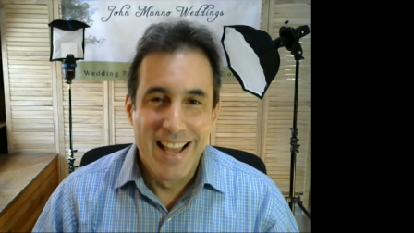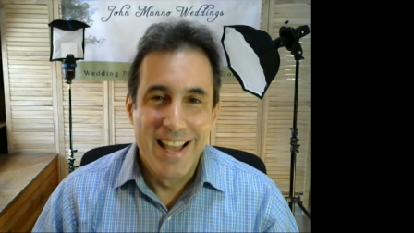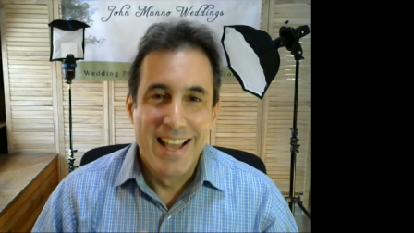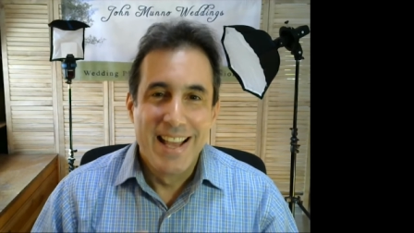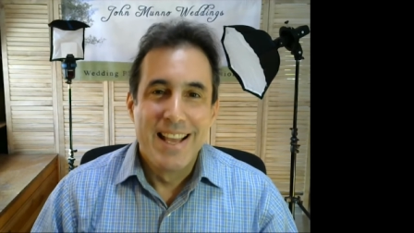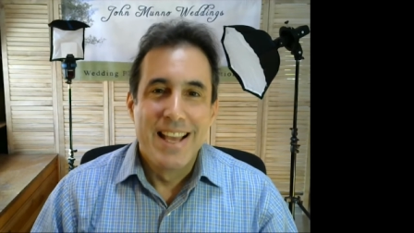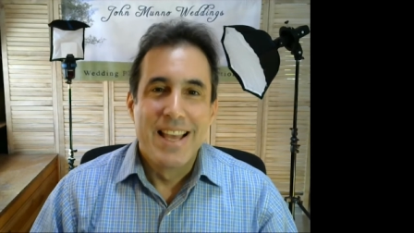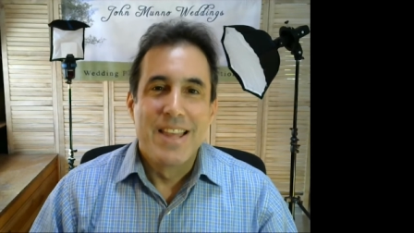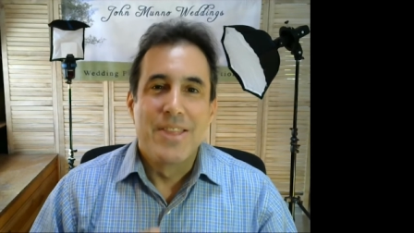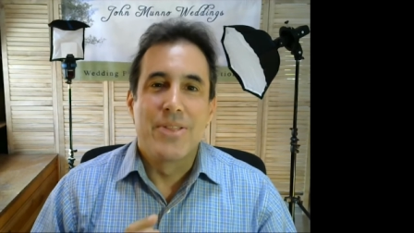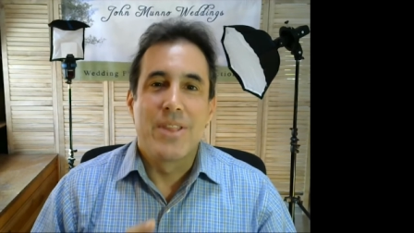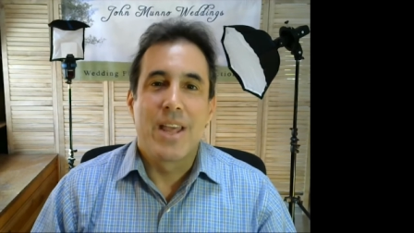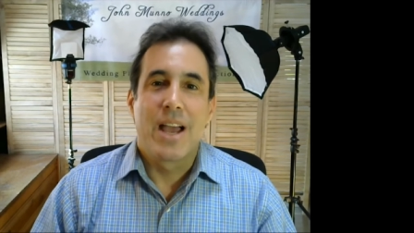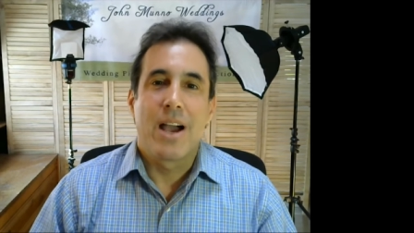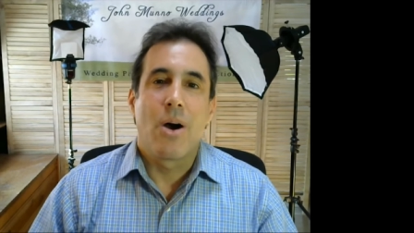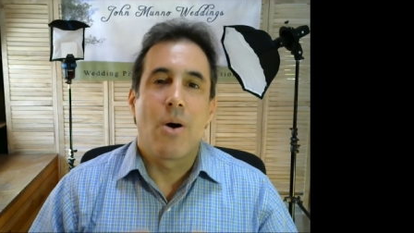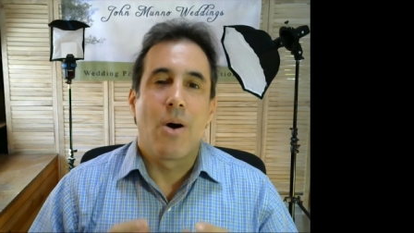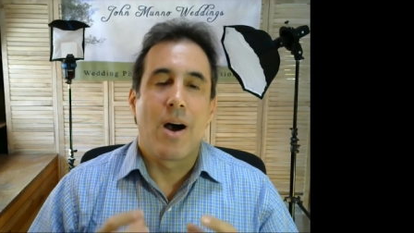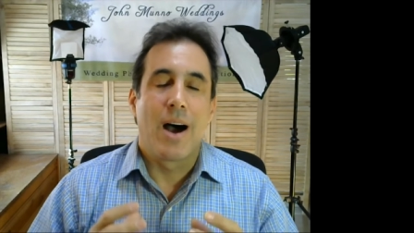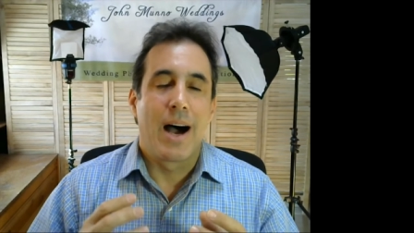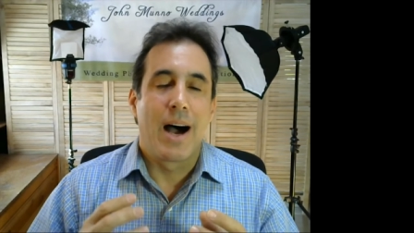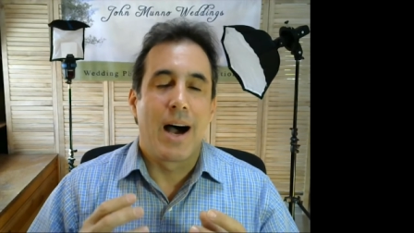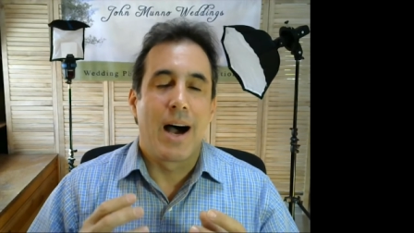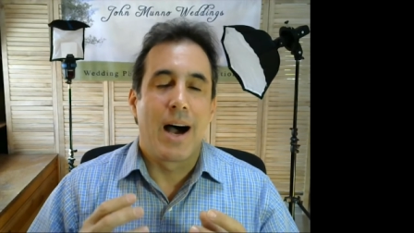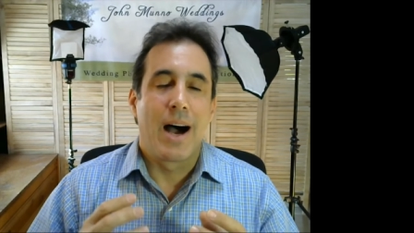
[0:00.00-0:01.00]

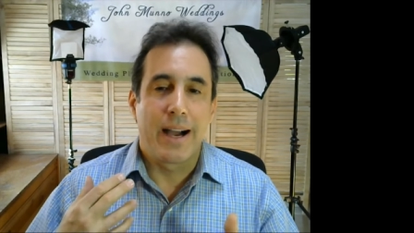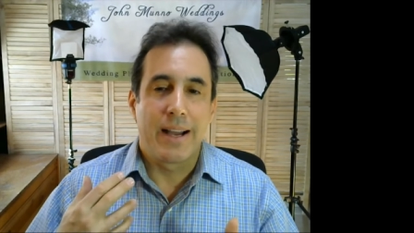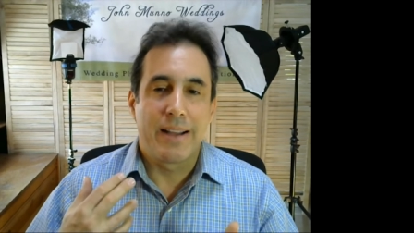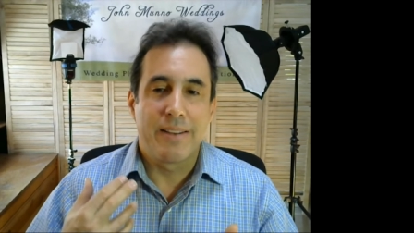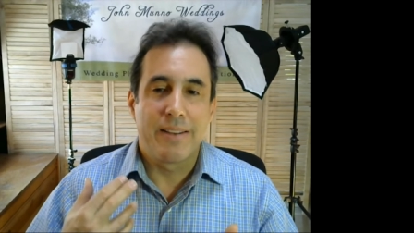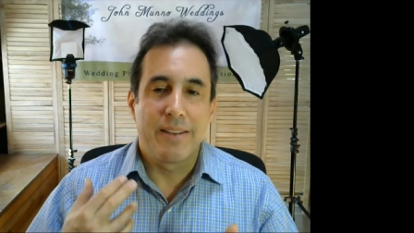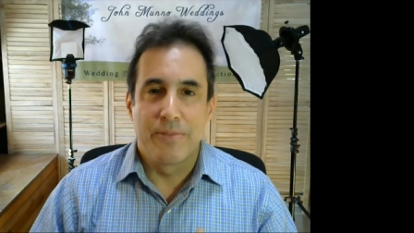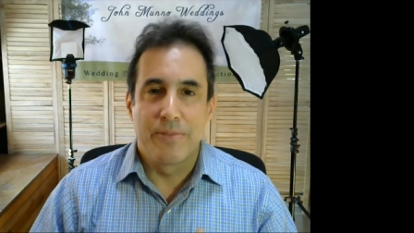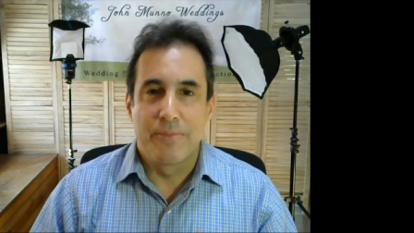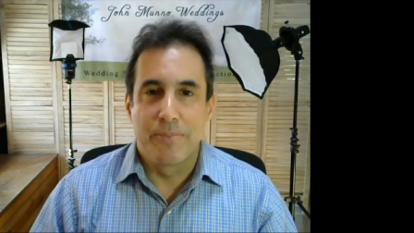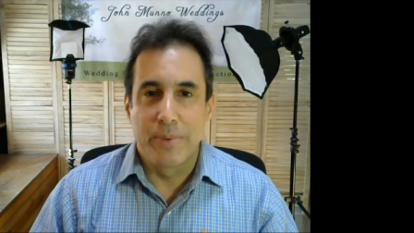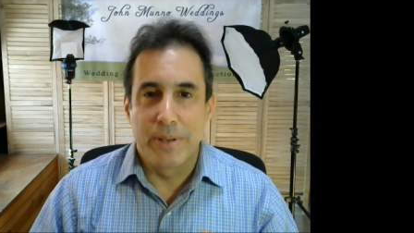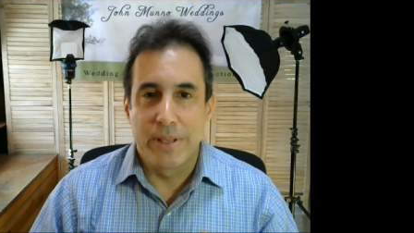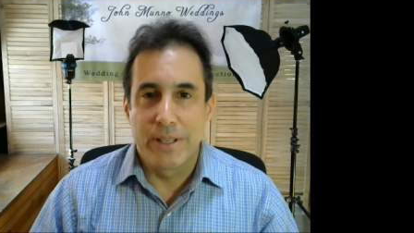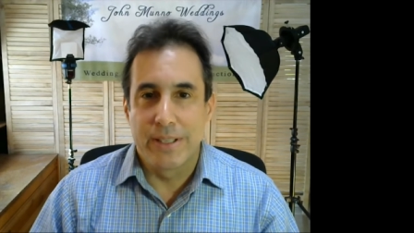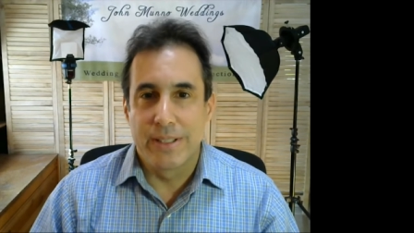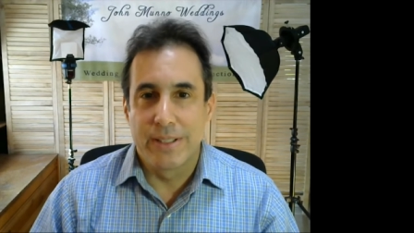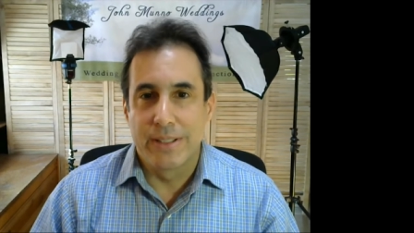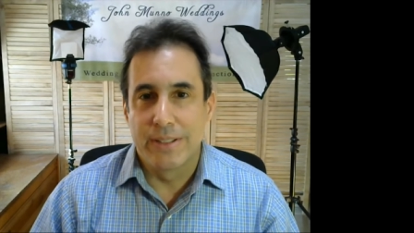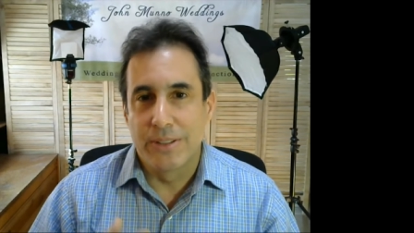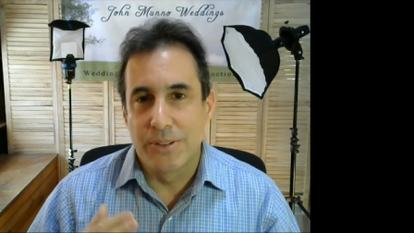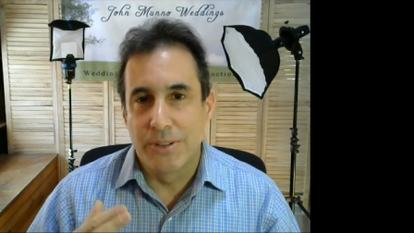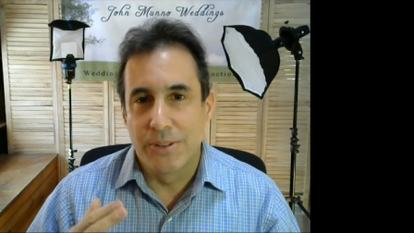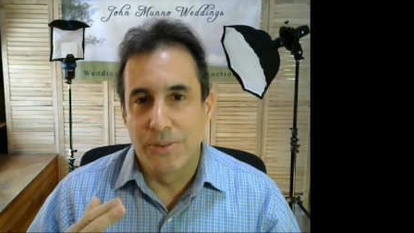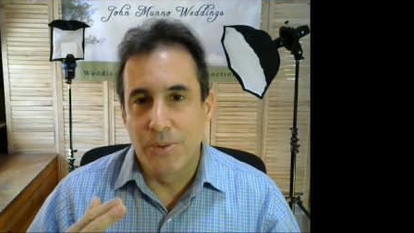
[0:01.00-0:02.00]
Now, I've
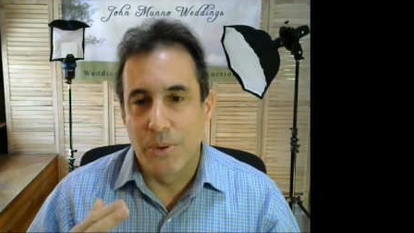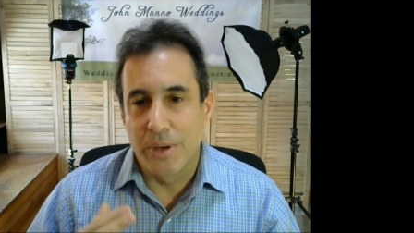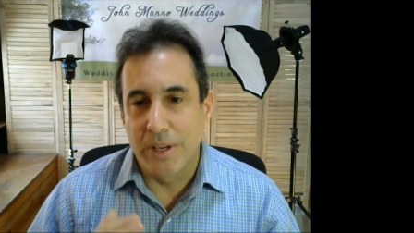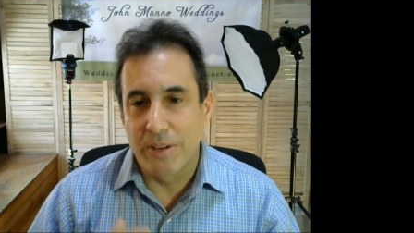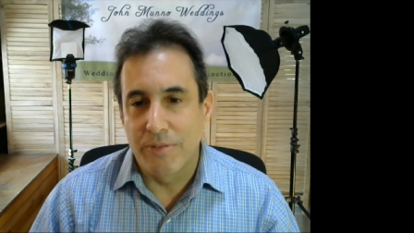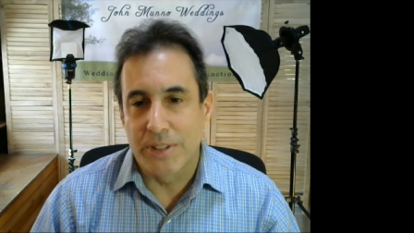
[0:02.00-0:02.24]
been doing